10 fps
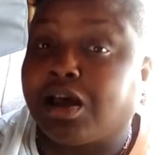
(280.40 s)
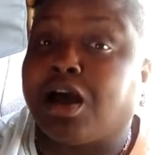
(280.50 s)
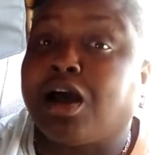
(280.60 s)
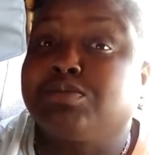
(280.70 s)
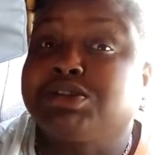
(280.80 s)

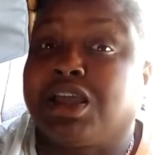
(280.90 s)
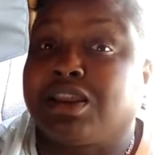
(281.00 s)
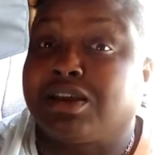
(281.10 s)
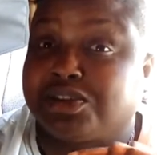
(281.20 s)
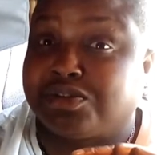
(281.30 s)
Calm,
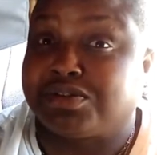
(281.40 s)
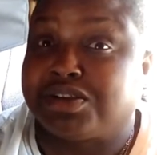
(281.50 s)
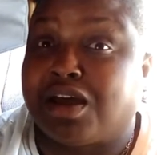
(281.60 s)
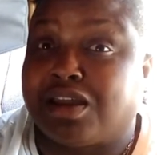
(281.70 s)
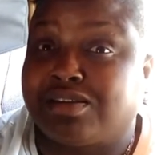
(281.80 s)
Shannon, because you're
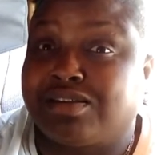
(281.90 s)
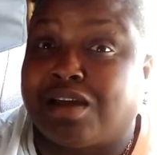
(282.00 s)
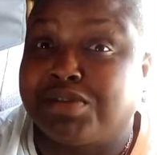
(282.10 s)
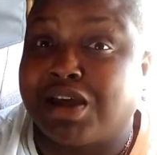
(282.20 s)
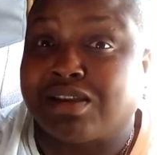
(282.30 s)
done.
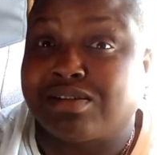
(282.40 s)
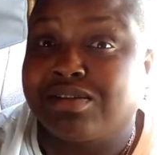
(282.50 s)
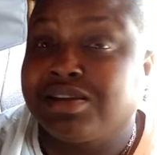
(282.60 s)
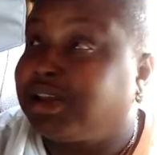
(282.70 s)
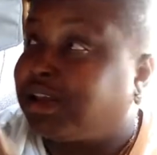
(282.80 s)
I'm done.
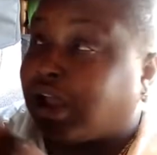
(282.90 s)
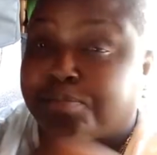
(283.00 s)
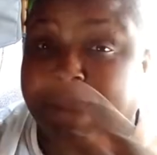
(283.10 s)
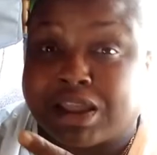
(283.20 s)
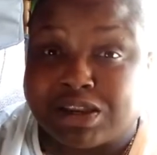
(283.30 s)

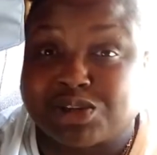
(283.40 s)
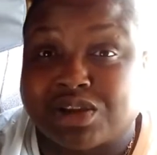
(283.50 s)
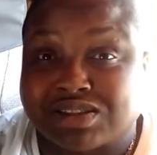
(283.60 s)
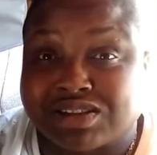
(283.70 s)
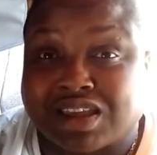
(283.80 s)
I'm packing the
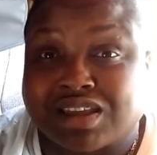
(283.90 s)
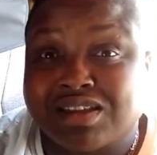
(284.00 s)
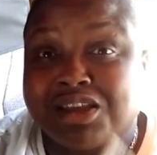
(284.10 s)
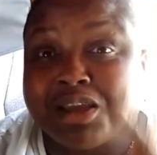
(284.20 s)
truck today.